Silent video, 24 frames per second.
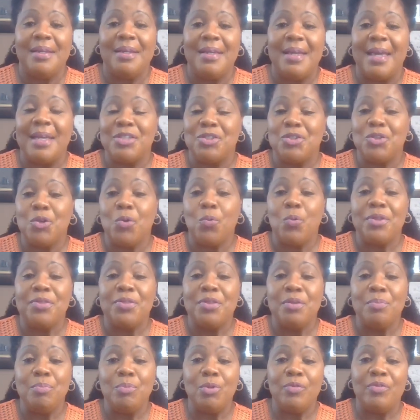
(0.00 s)
And so, with
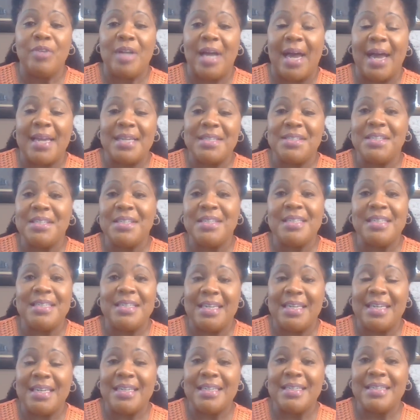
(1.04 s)
the move to ICD
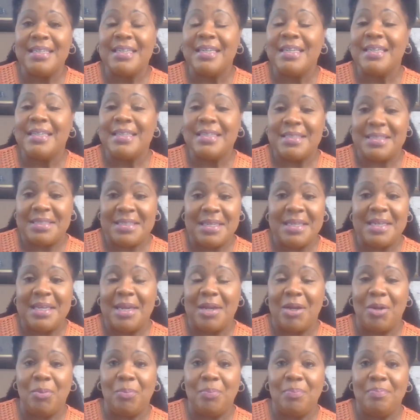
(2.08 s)
10
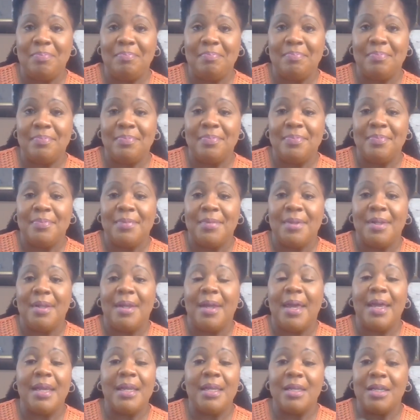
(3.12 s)
CM,
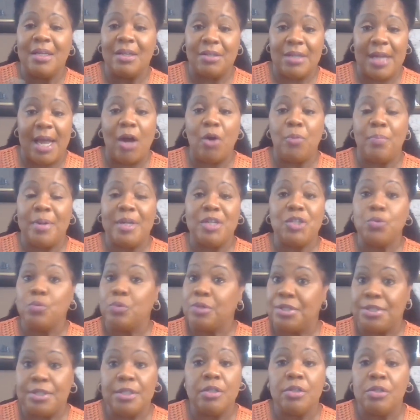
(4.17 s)
and then on outpatient, we
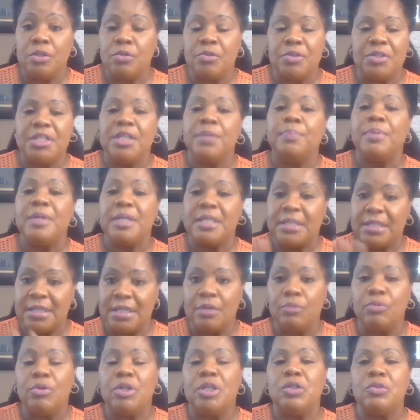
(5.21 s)
still use
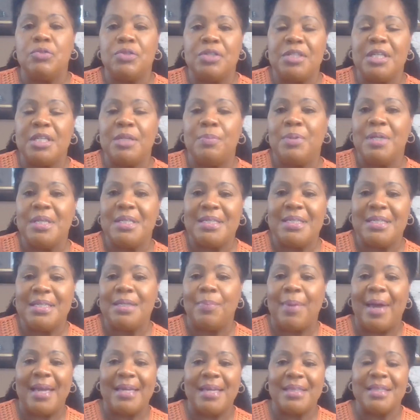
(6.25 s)
CPT. We used
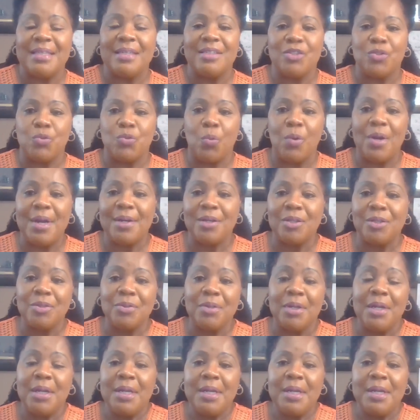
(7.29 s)
CPT back then as well.